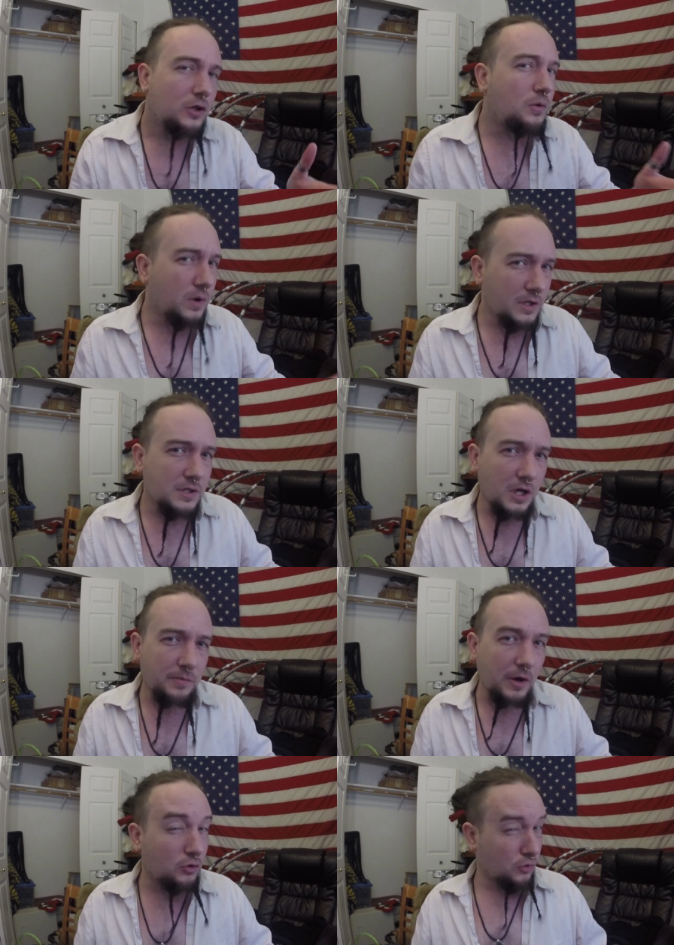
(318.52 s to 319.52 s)
You want to talk
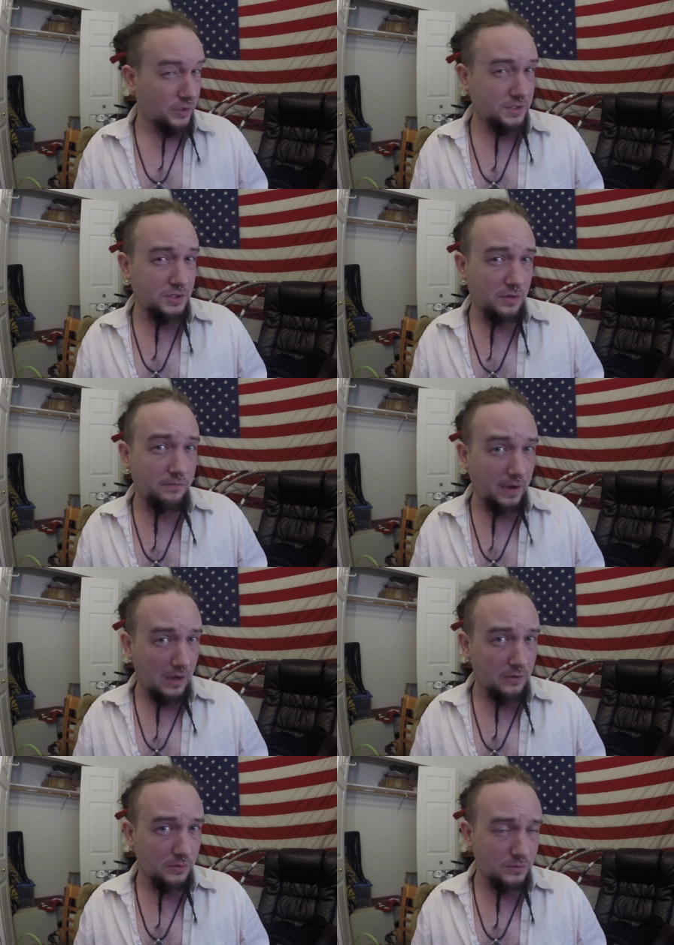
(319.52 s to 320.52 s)
about Christian
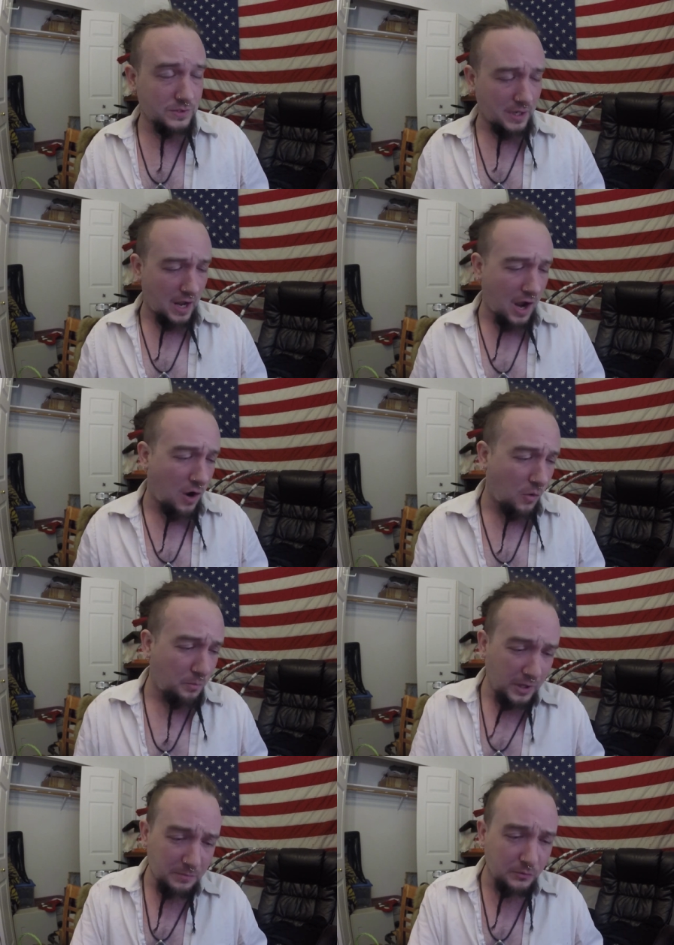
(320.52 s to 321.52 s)
values and how
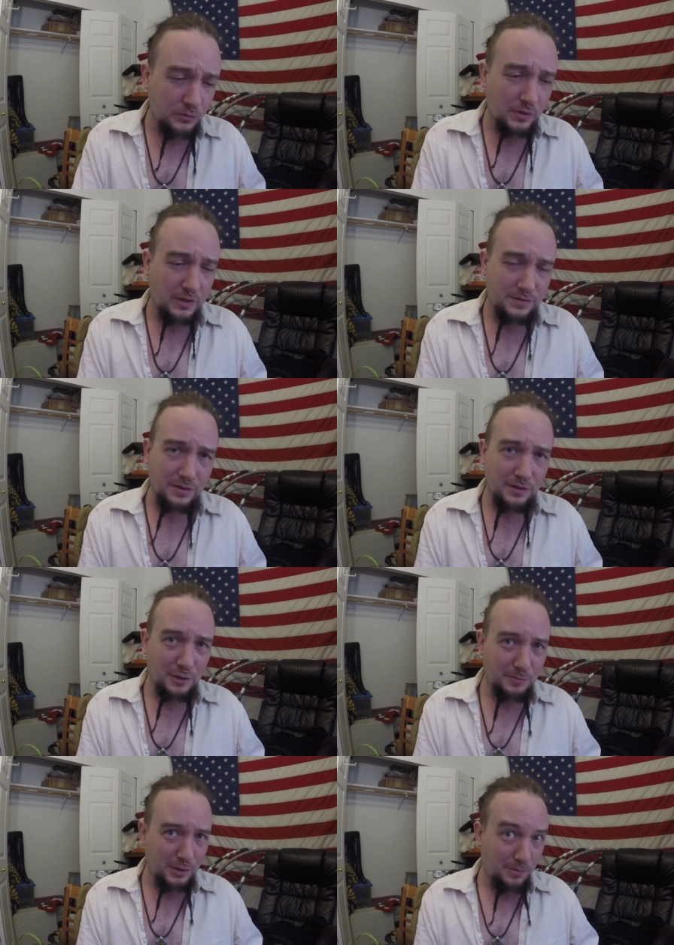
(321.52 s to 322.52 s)
people can
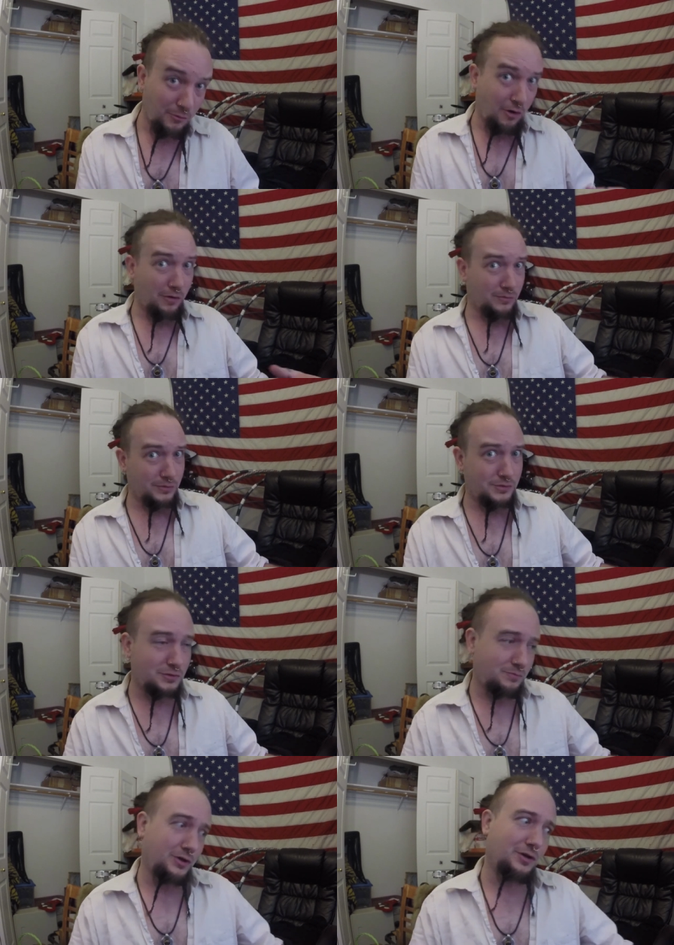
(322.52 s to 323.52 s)
suddenly become not
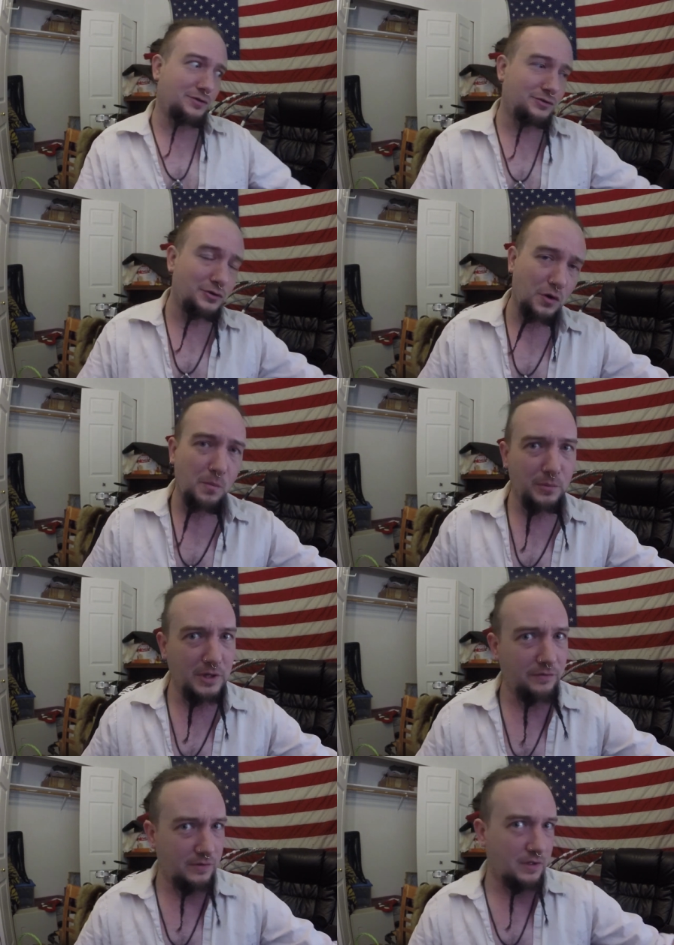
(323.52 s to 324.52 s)
Christian because you don't
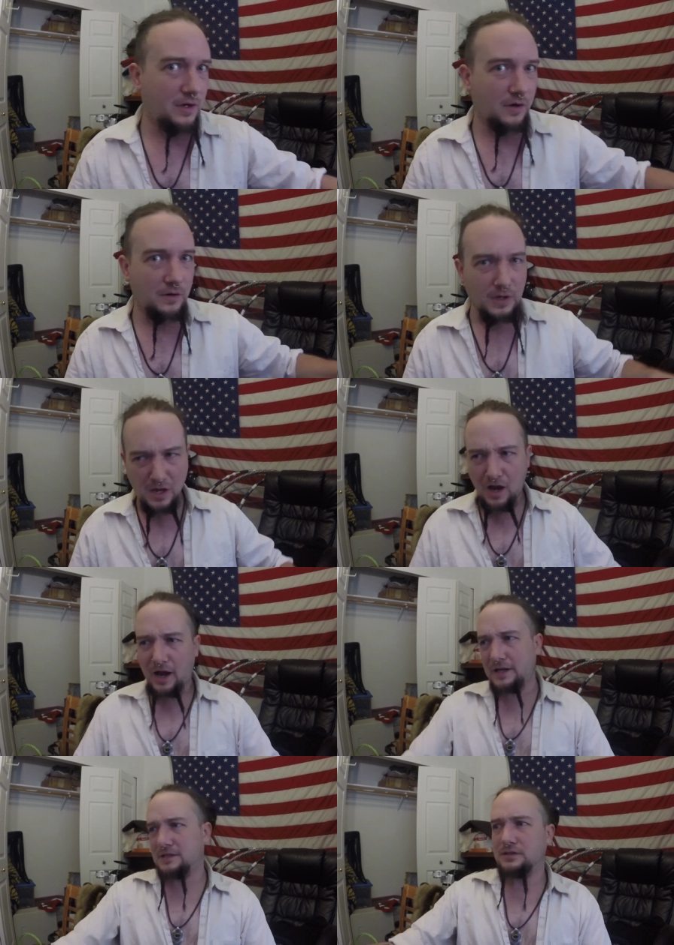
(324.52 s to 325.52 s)
believe in their
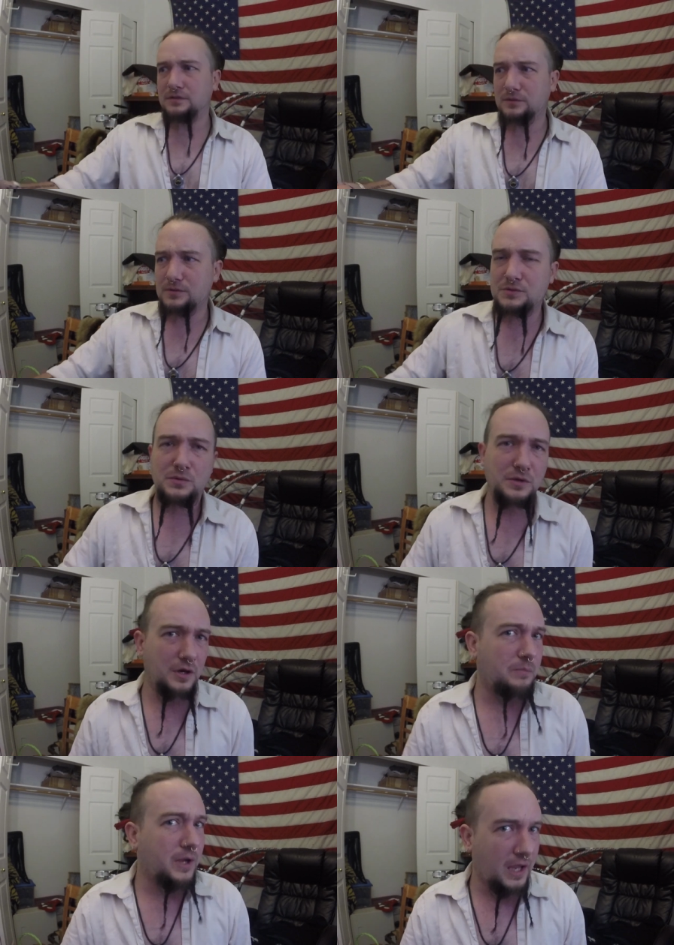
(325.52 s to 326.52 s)
ideals or
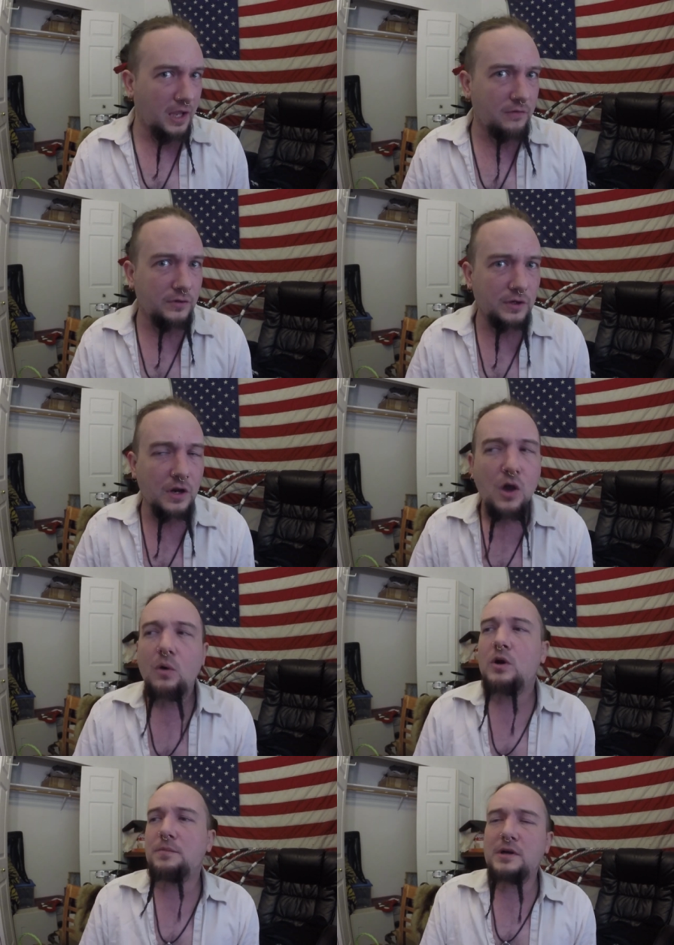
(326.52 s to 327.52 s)
their behavior?
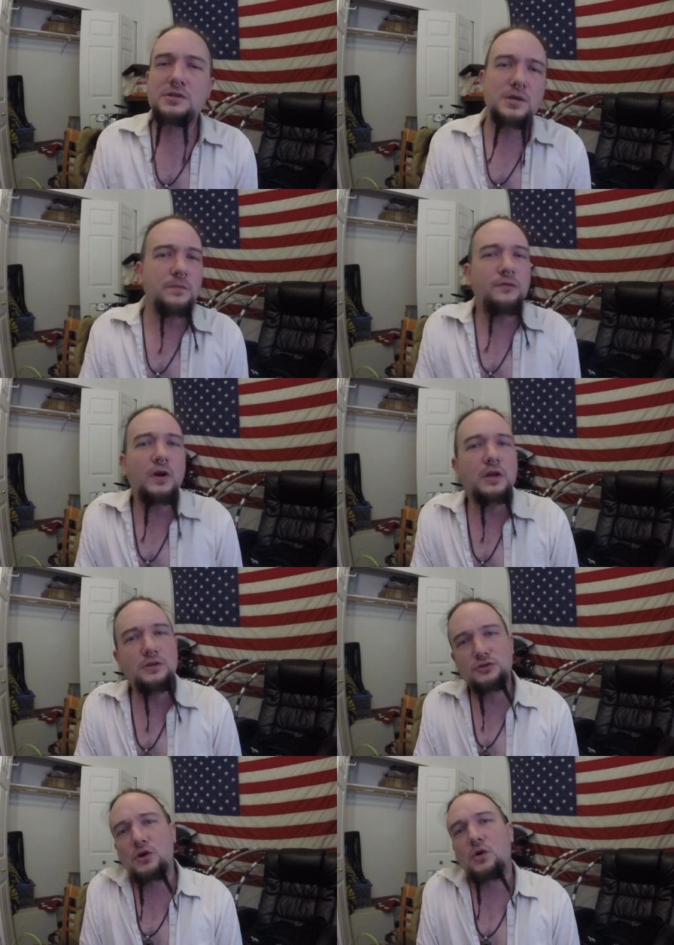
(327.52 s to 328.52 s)
What about Jim
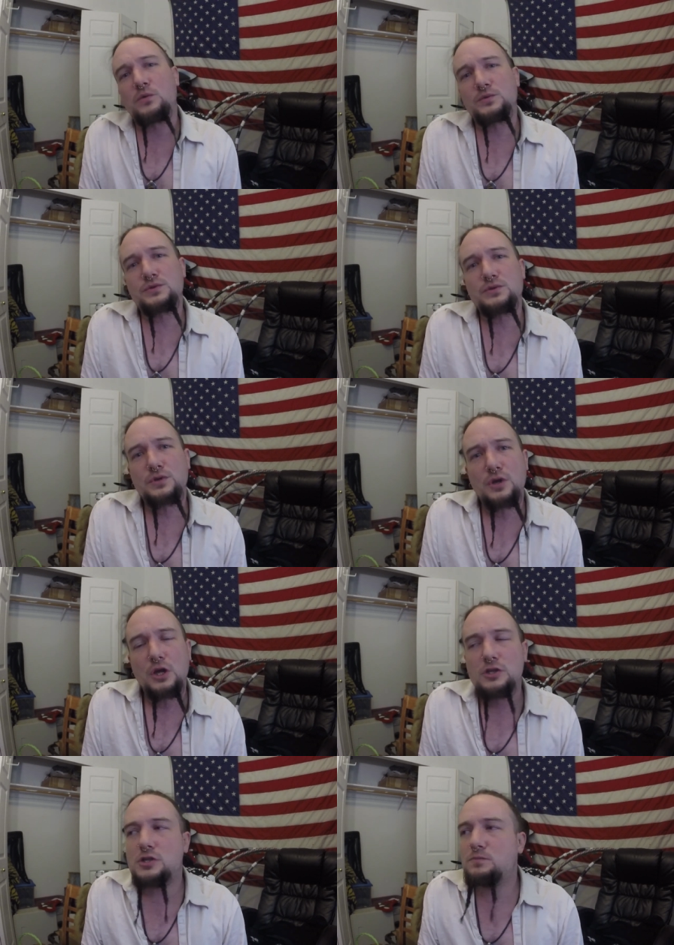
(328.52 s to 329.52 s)
fucking Jones?
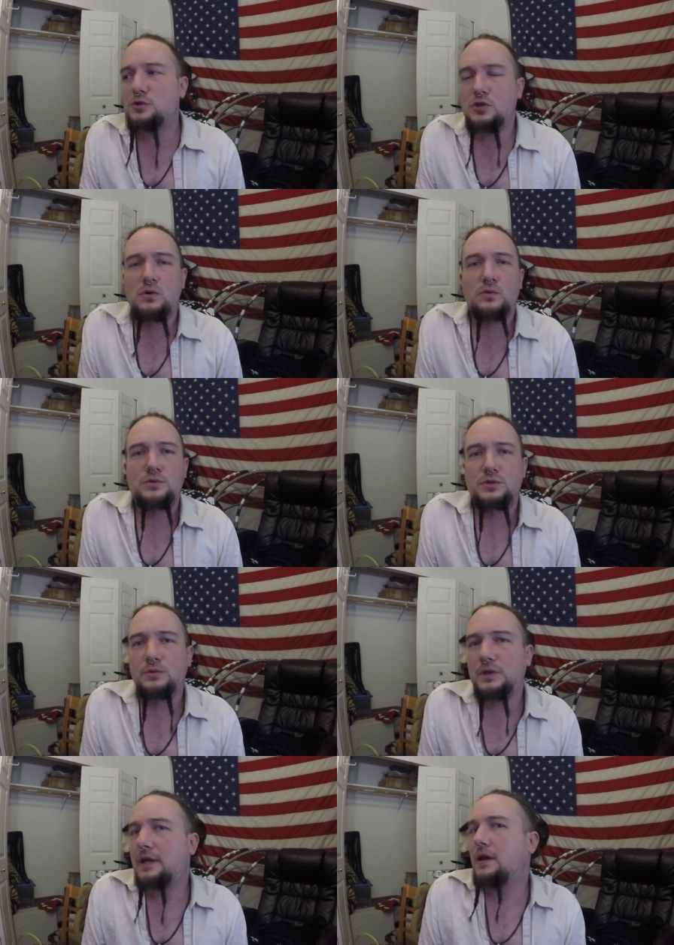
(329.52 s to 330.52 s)
Jim Jones,
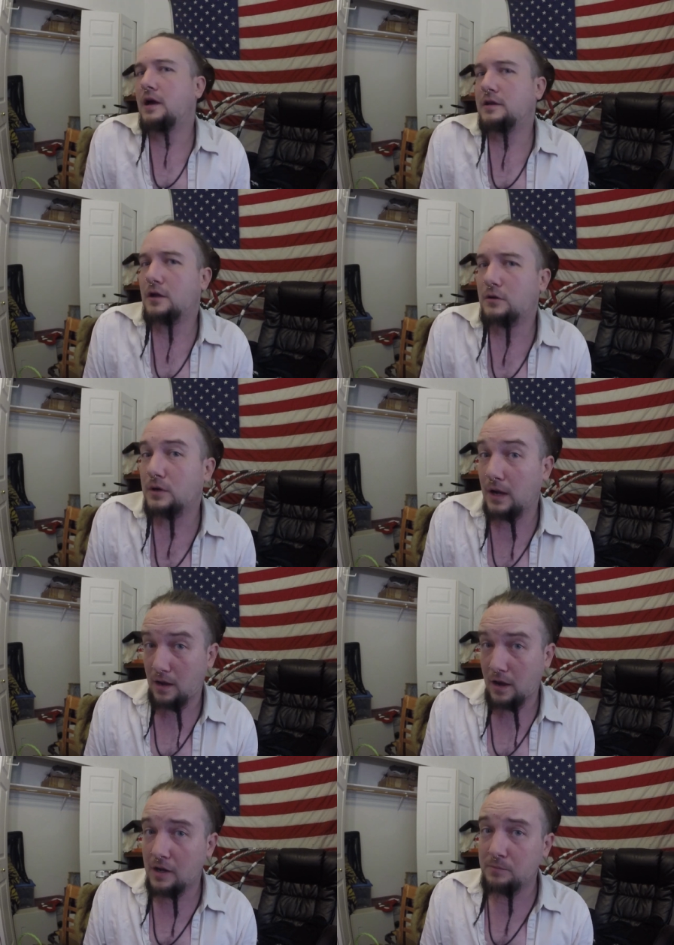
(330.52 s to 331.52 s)
who led
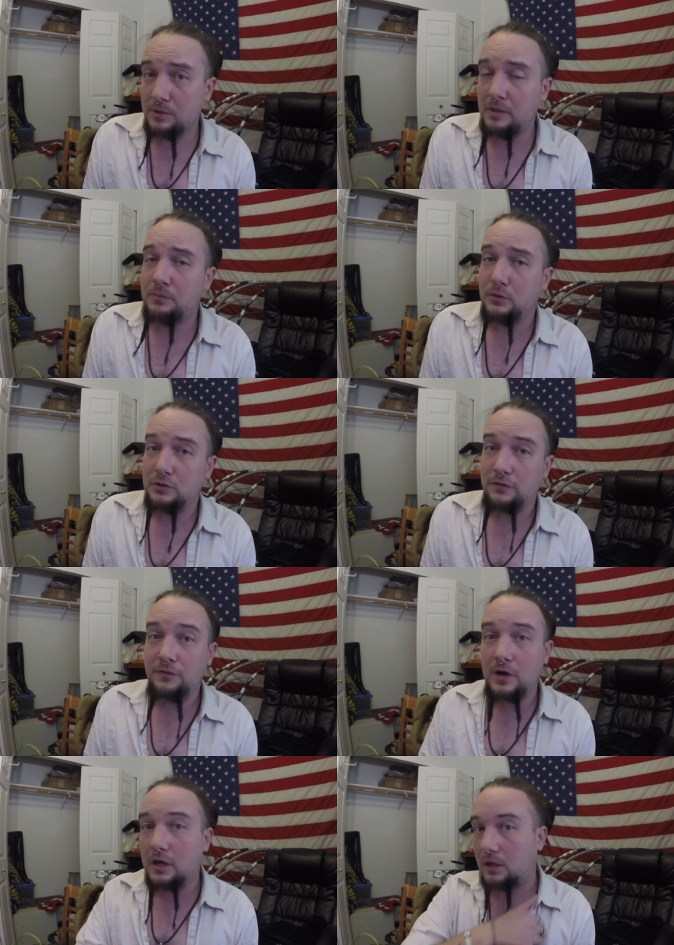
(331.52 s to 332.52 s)
909 people to
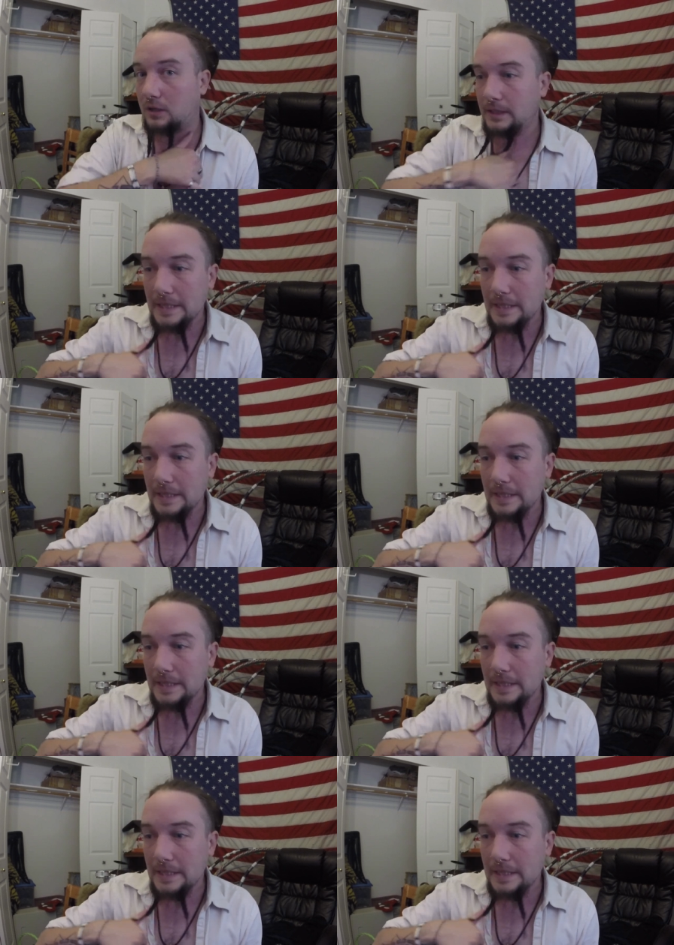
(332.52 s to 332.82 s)
fucking